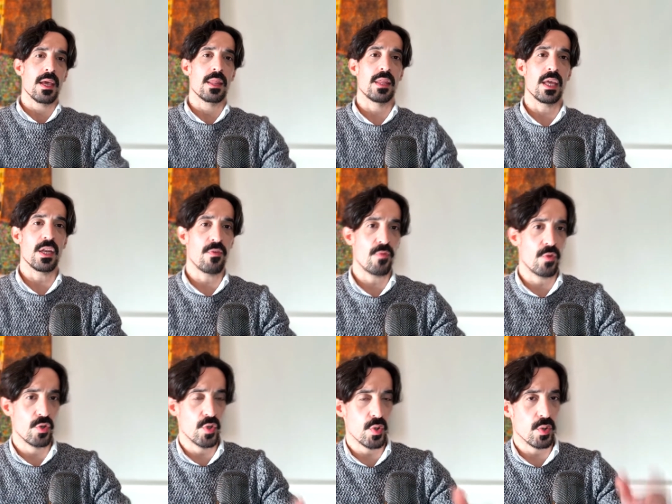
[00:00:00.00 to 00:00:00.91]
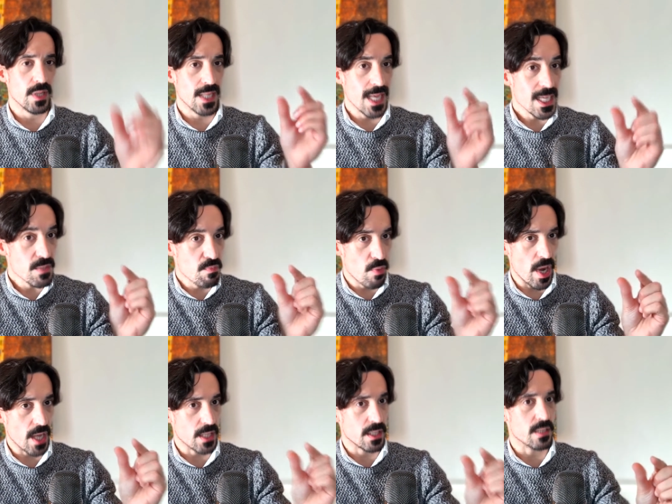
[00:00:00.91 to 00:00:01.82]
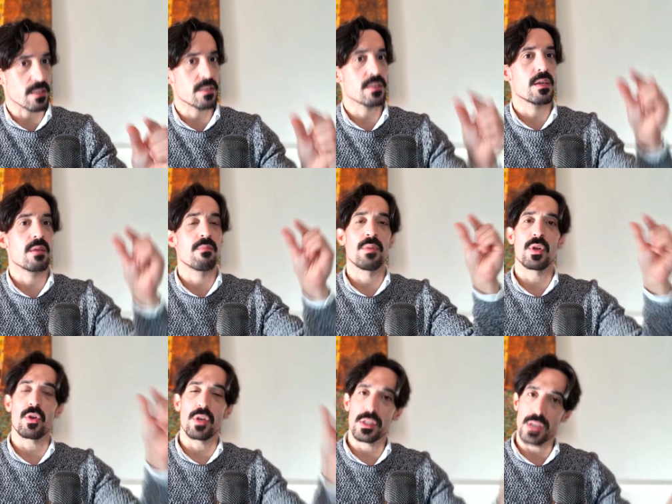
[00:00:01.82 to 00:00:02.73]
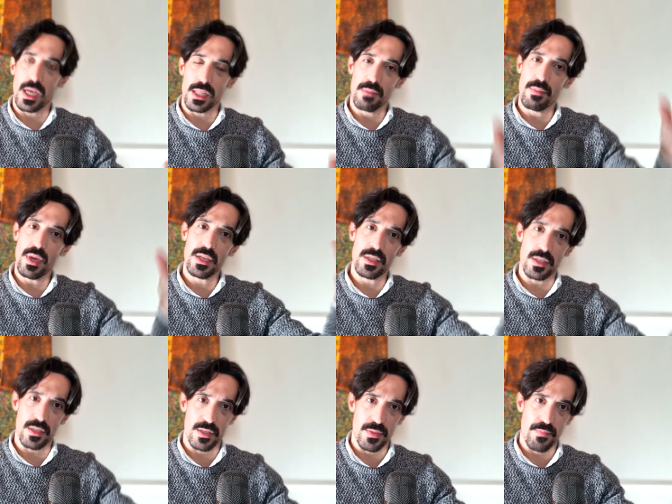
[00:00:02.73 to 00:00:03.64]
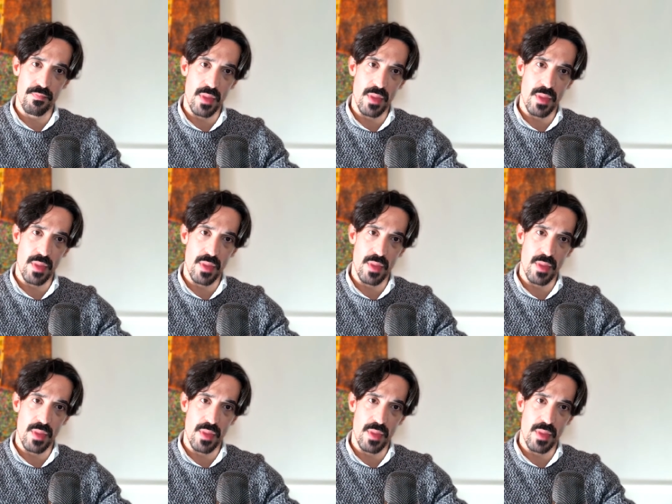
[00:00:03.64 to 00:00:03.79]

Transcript: than if you do less practice but on a daily basis.